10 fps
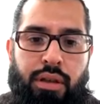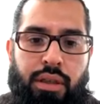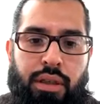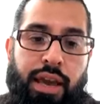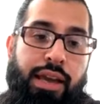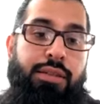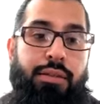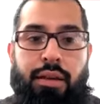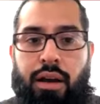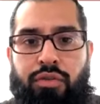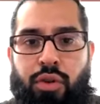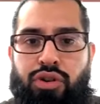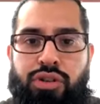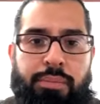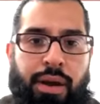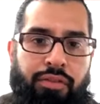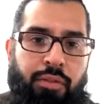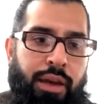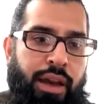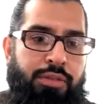yes, unfortunately,
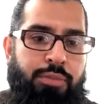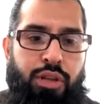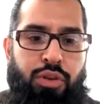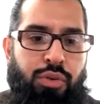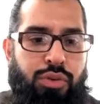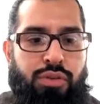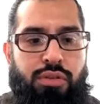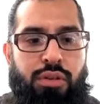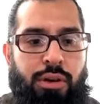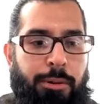Baphomet has been used